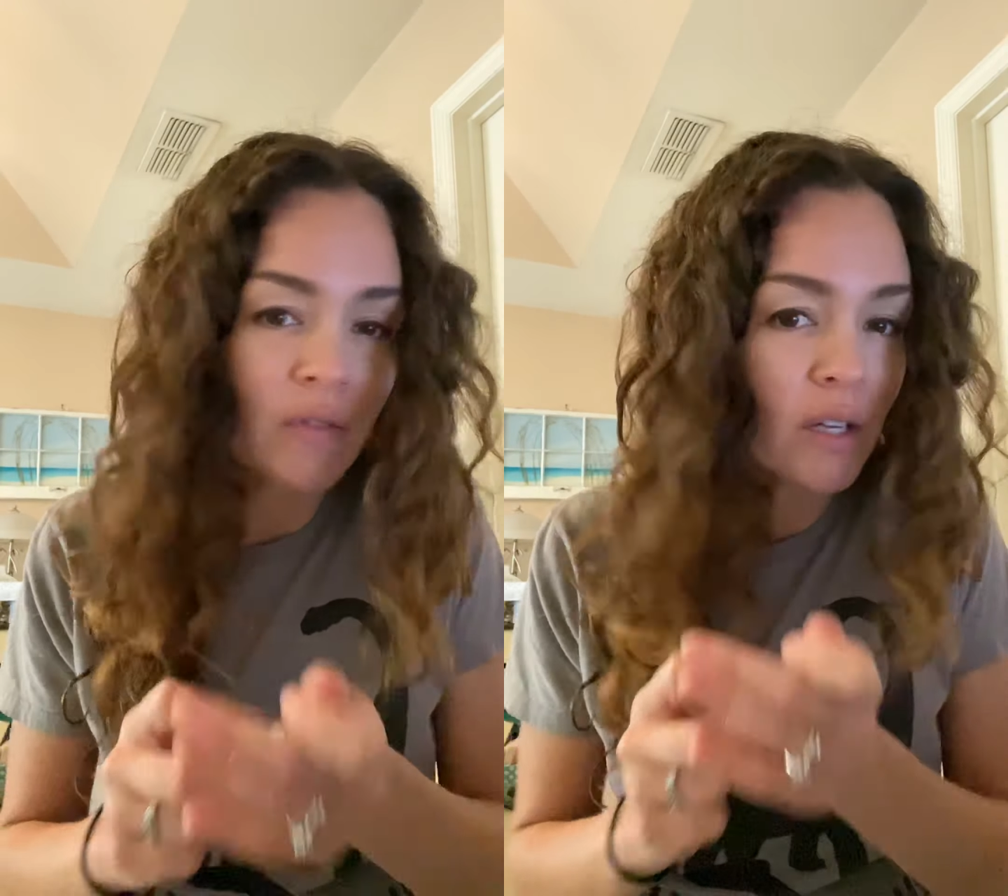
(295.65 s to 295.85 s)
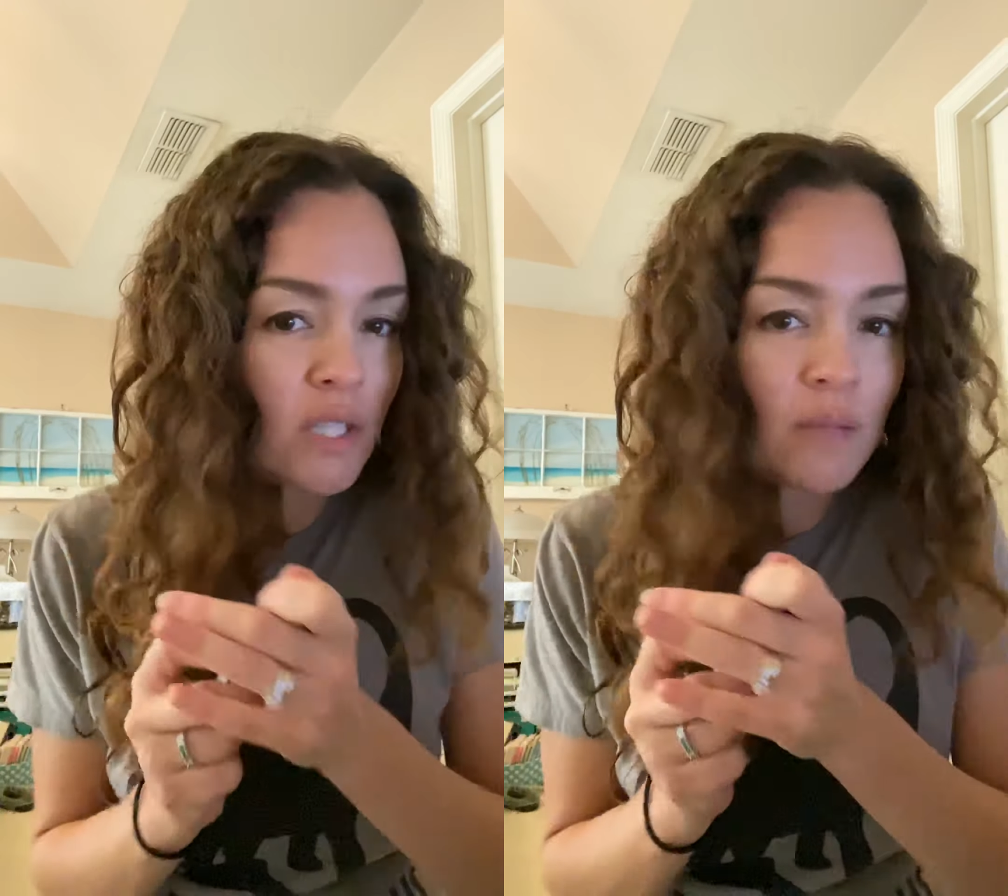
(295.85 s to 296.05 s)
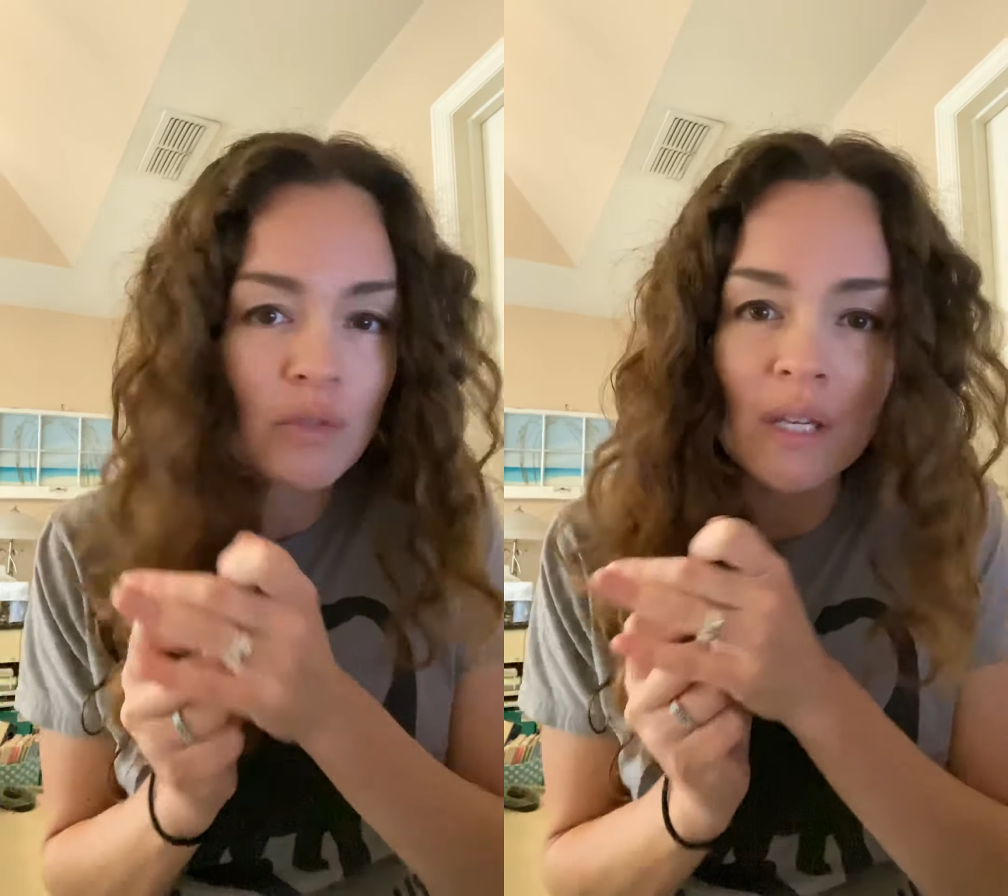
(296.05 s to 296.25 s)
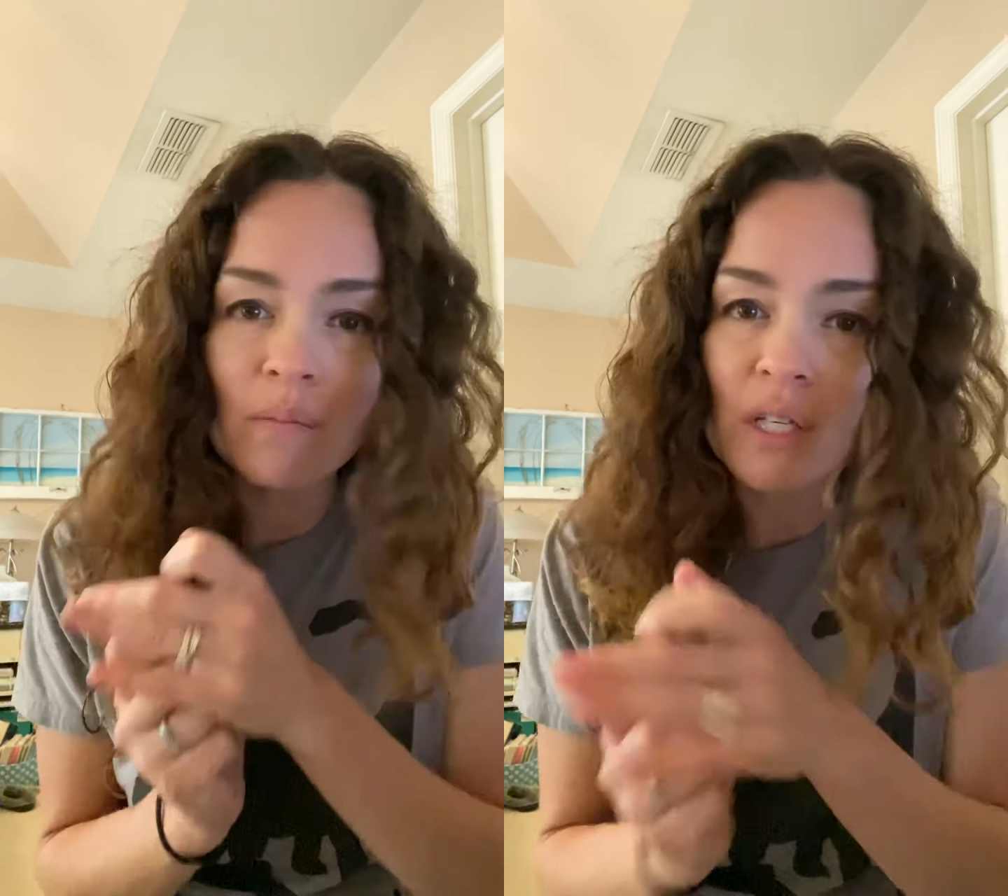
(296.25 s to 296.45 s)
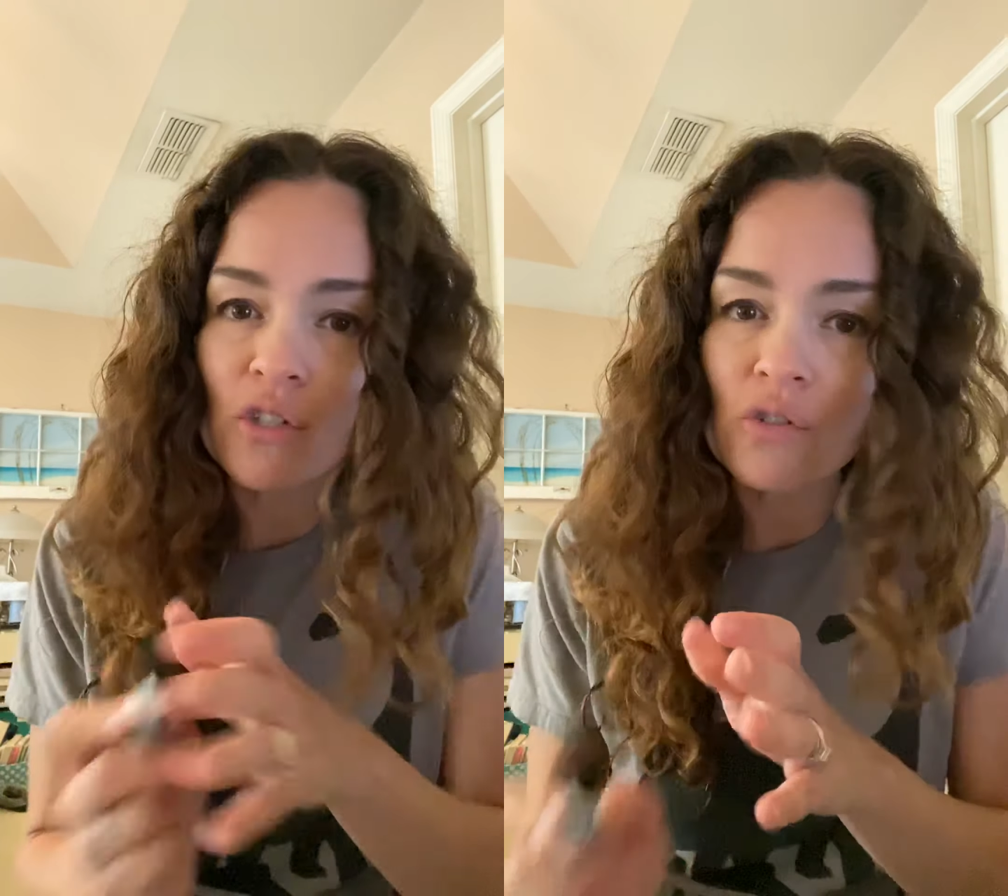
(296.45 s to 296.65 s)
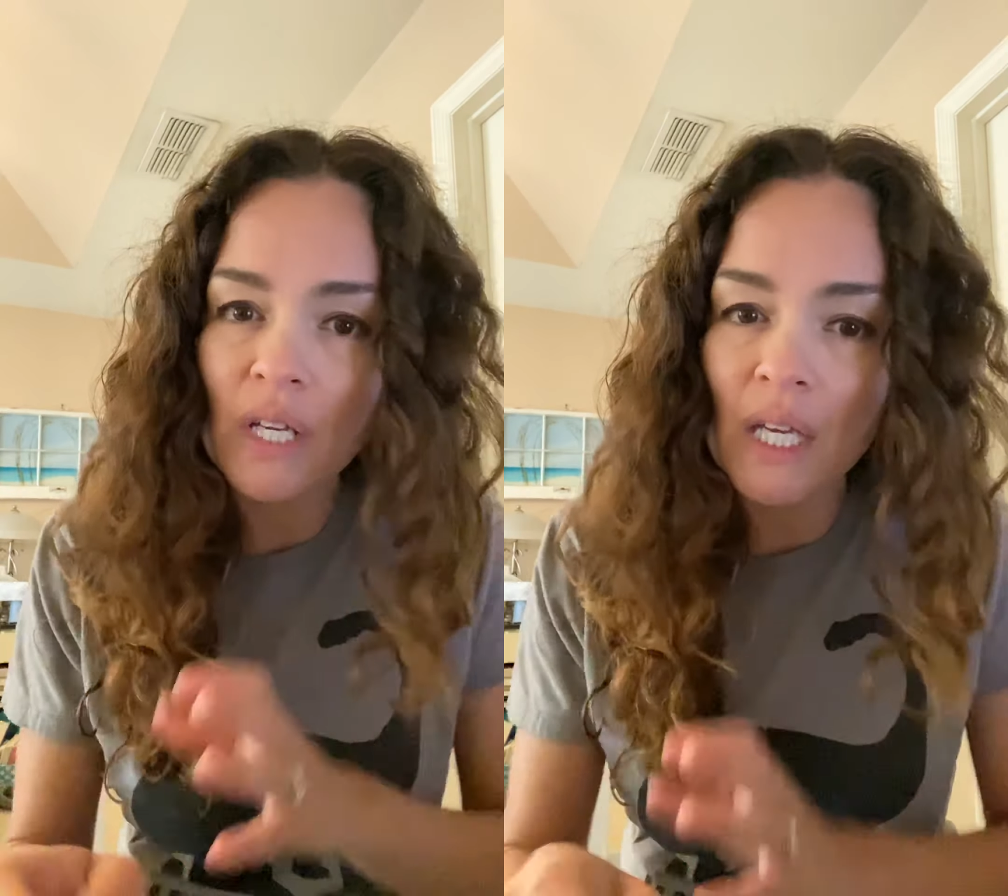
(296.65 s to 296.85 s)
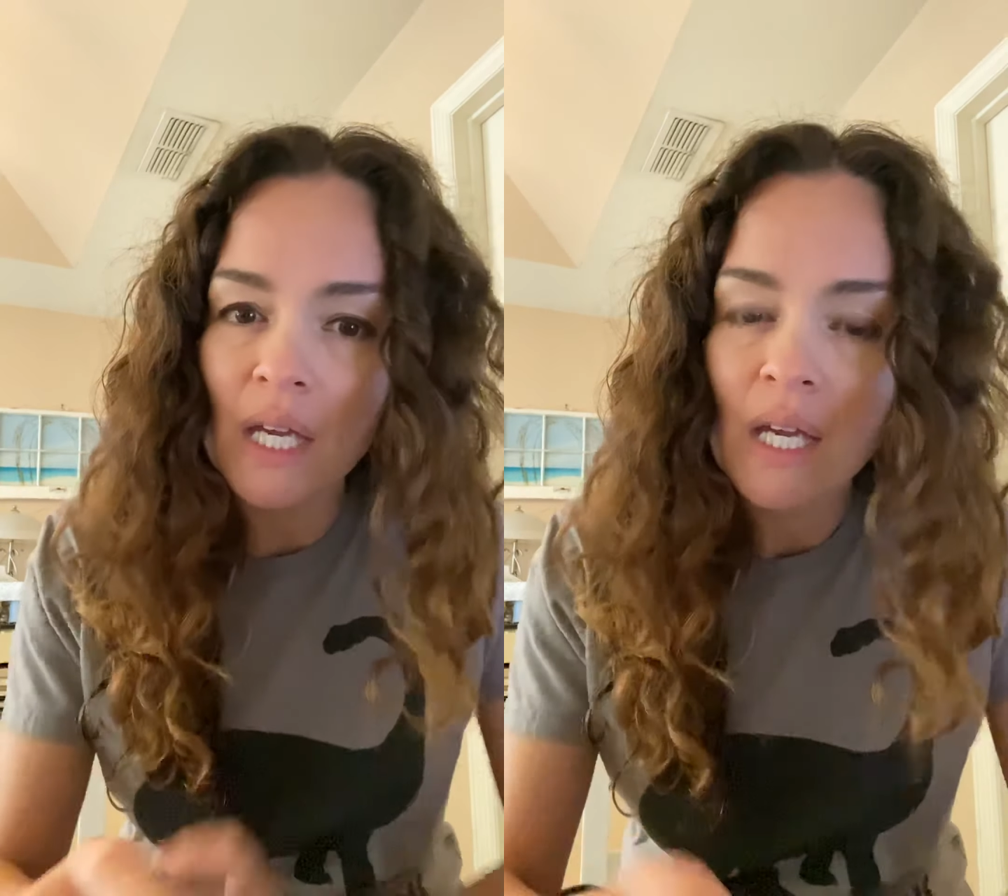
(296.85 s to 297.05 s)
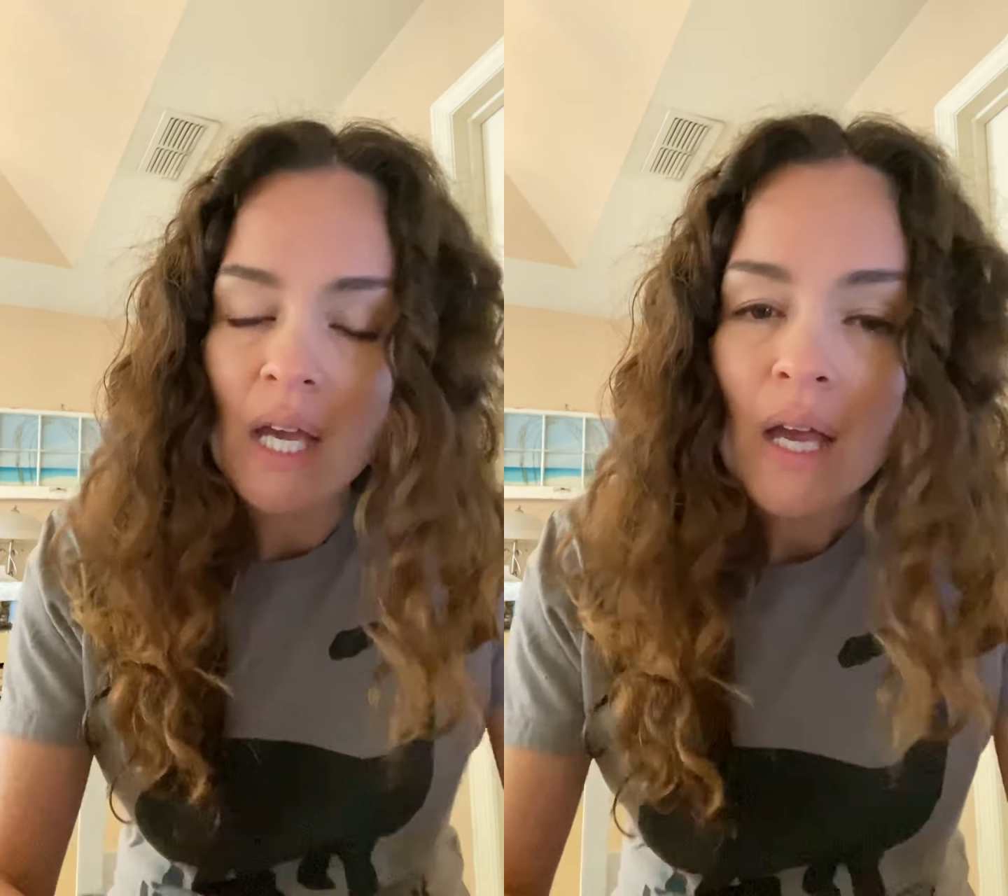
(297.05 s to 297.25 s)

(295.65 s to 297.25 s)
Vowel teams can be tricky,